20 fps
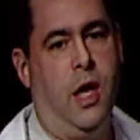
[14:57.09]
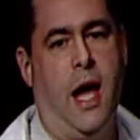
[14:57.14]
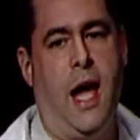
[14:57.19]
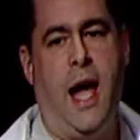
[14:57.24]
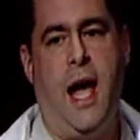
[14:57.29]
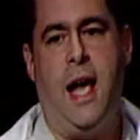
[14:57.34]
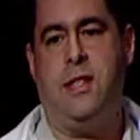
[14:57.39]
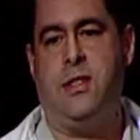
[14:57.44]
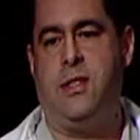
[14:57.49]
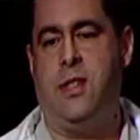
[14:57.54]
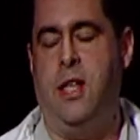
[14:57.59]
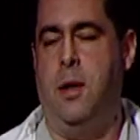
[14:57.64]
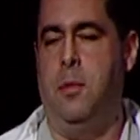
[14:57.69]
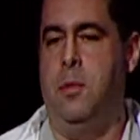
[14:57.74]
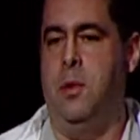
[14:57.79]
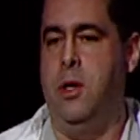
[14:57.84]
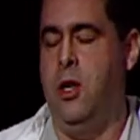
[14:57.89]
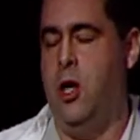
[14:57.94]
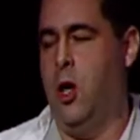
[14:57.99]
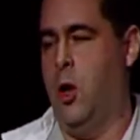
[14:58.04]
Ask them,
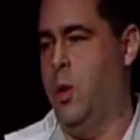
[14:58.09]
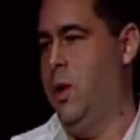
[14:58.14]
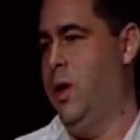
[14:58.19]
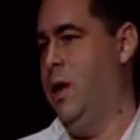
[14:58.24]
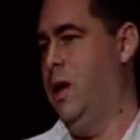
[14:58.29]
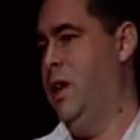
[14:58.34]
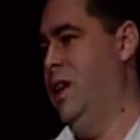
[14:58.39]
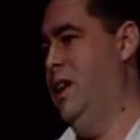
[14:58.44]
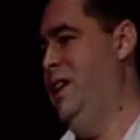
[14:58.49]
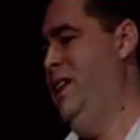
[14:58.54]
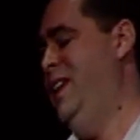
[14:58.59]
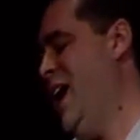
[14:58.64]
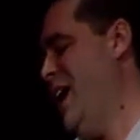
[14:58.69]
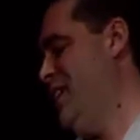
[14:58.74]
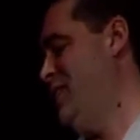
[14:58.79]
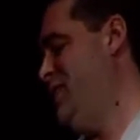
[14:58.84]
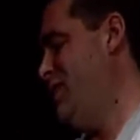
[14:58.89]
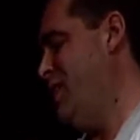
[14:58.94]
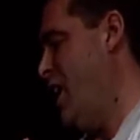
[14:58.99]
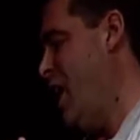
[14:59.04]

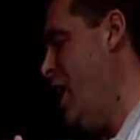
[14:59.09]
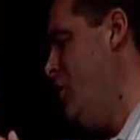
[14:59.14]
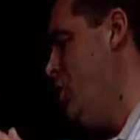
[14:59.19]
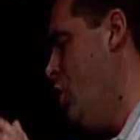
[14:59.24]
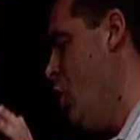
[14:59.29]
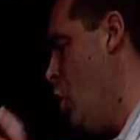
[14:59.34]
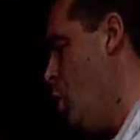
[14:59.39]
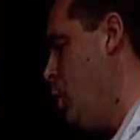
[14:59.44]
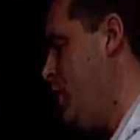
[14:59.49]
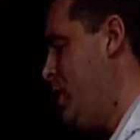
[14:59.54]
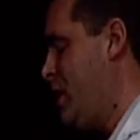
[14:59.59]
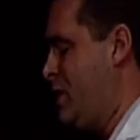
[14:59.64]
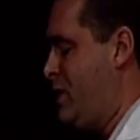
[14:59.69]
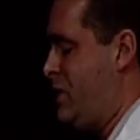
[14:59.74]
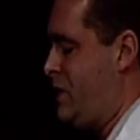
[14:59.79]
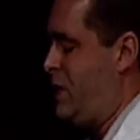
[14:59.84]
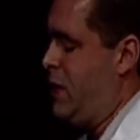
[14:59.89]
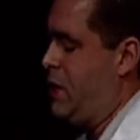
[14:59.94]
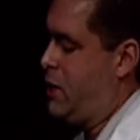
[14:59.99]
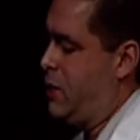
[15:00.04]
yes, I know we could
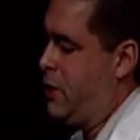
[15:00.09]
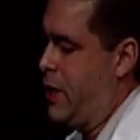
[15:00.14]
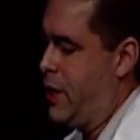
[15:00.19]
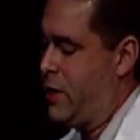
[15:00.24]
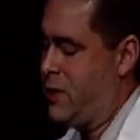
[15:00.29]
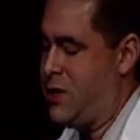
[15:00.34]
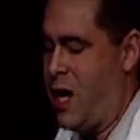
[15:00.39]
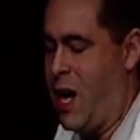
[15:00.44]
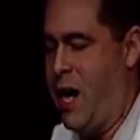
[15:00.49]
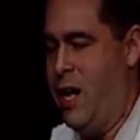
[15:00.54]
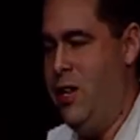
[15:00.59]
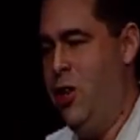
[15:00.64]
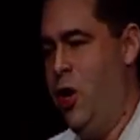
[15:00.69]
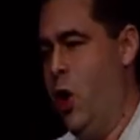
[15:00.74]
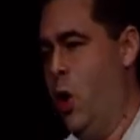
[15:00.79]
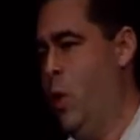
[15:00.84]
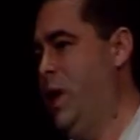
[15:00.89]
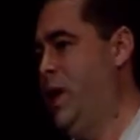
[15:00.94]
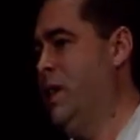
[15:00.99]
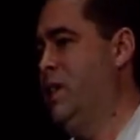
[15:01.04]
see clicks. I know
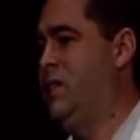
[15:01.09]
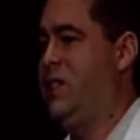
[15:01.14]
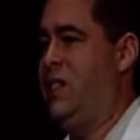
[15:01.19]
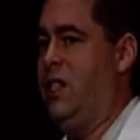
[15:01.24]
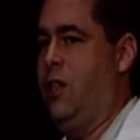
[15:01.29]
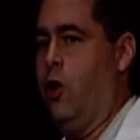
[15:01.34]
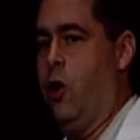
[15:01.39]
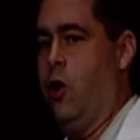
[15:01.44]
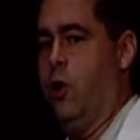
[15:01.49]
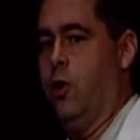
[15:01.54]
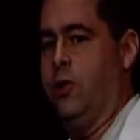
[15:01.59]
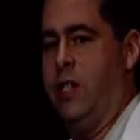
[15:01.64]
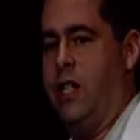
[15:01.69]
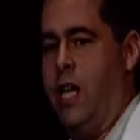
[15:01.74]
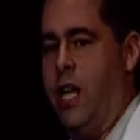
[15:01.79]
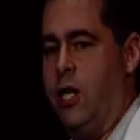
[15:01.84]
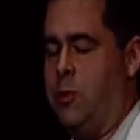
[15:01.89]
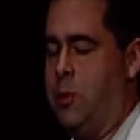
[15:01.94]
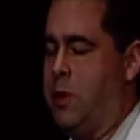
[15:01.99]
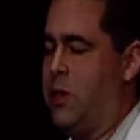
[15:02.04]
we could see all those
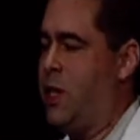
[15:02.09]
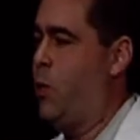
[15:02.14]
engagements.